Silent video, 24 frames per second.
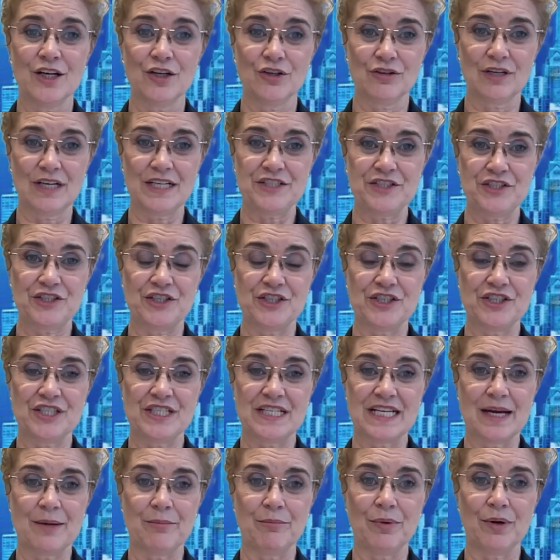Christchurch
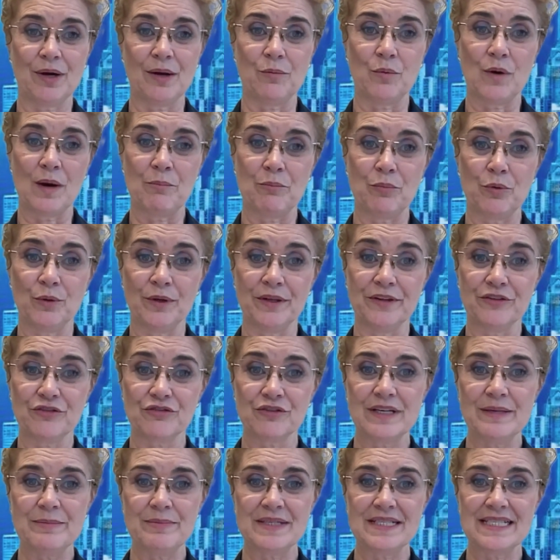down by
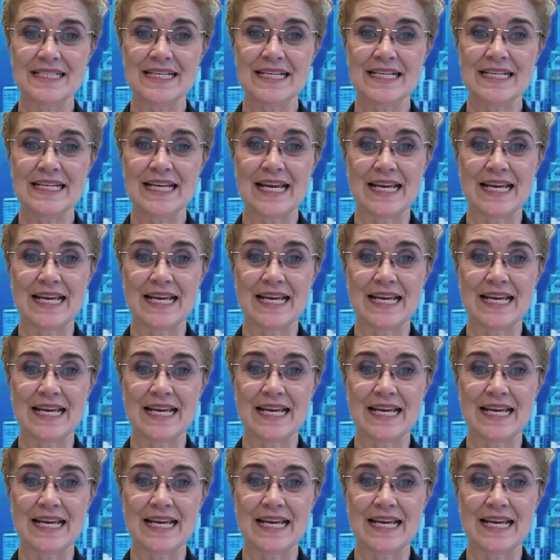1.3%,